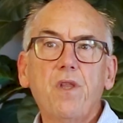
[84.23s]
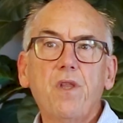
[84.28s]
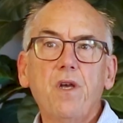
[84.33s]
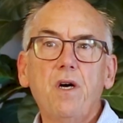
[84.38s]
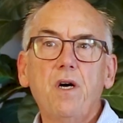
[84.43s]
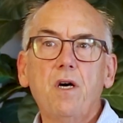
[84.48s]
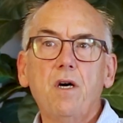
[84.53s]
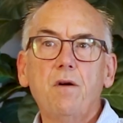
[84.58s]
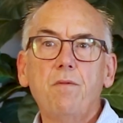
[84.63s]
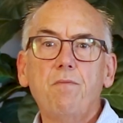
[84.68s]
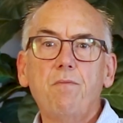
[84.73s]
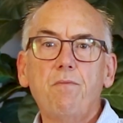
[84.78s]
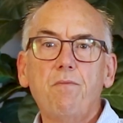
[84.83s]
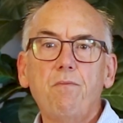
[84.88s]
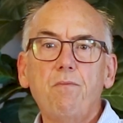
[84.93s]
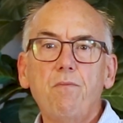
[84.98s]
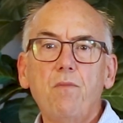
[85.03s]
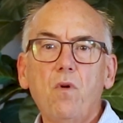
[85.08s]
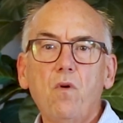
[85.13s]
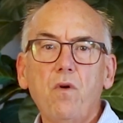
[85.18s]
The
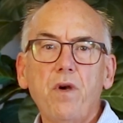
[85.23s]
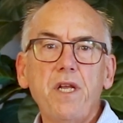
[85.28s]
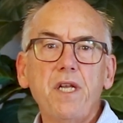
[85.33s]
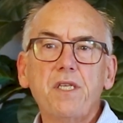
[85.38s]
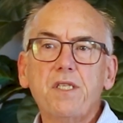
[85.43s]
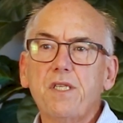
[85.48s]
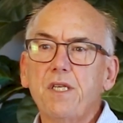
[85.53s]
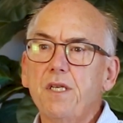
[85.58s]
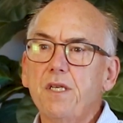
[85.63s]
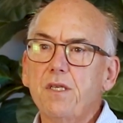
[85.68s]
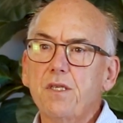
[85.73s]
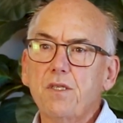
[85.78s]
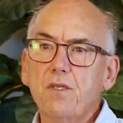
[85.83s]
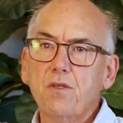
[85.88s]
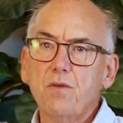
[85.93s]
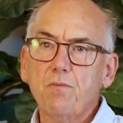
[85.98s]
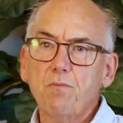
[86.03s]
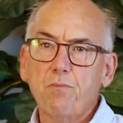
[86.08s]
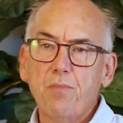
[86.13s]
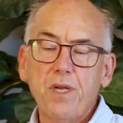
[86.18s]
lease has